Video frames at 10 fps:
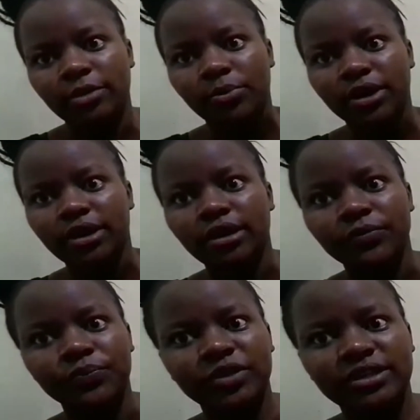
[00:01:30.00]
peg,
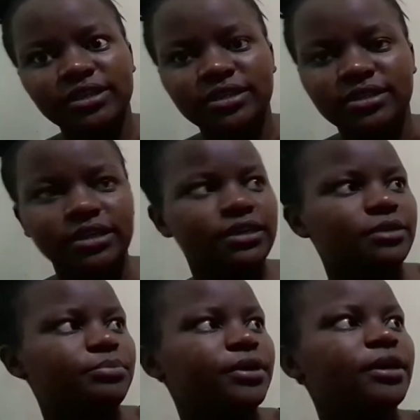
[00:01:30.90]
this is the D
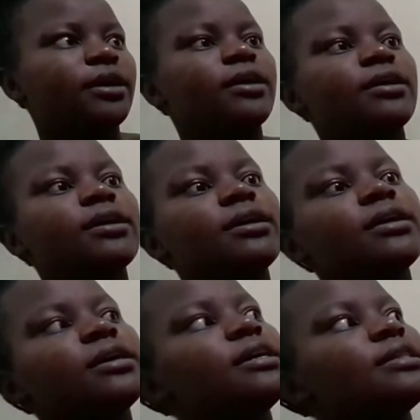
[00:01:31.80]
peg,
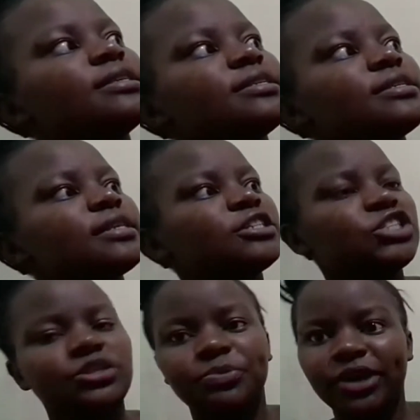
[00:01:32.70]
this is the
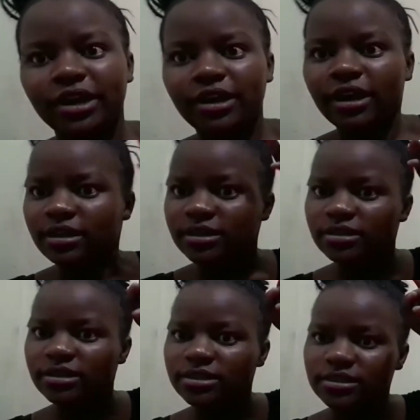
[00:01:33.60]
G peg, and then
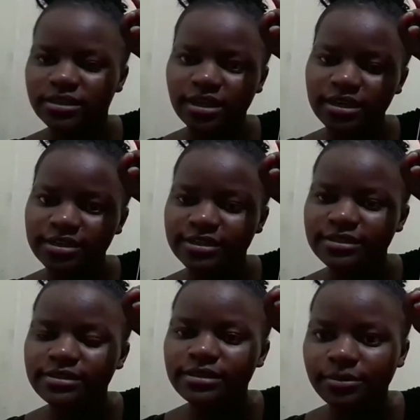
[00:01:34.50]
this is the
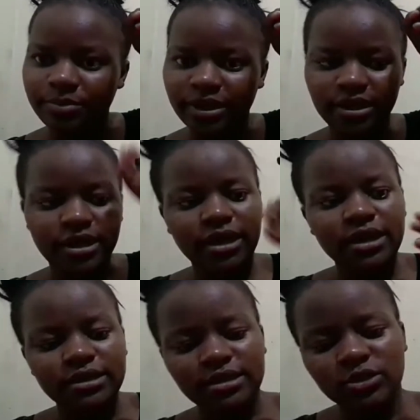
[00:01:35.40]
C peg.
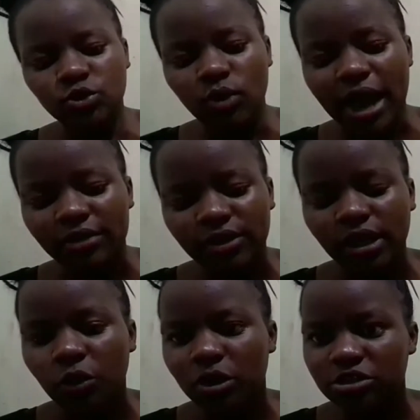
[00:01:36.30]
These two are the
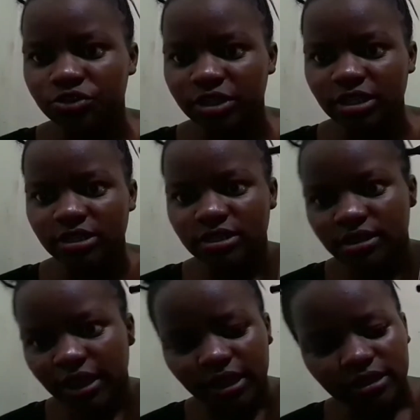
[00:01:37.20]
lower strings,
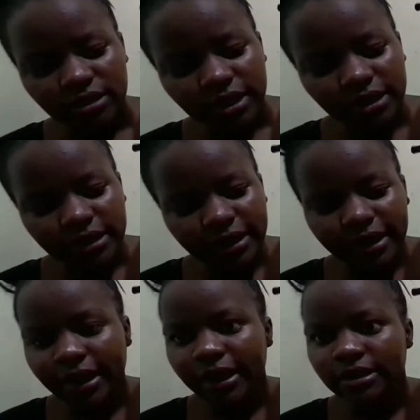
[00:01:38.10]
and then
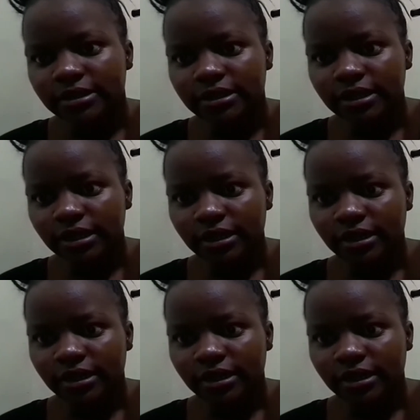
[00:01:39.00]
A and D,